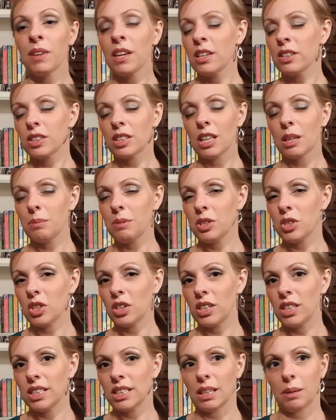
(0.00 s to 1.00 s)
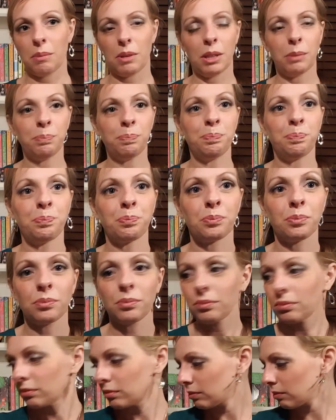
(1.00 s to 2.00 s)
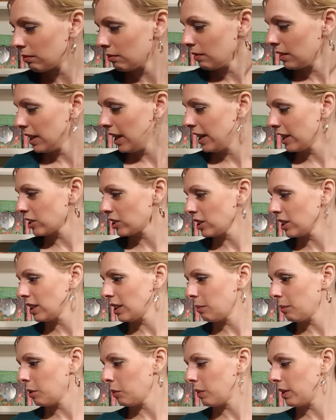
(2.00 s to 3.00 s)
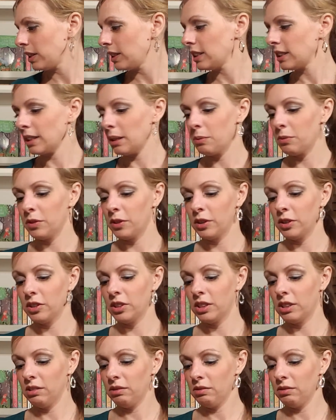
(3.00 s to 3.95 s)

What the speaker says: So let me show you some of them. Actually, let me wind this up first.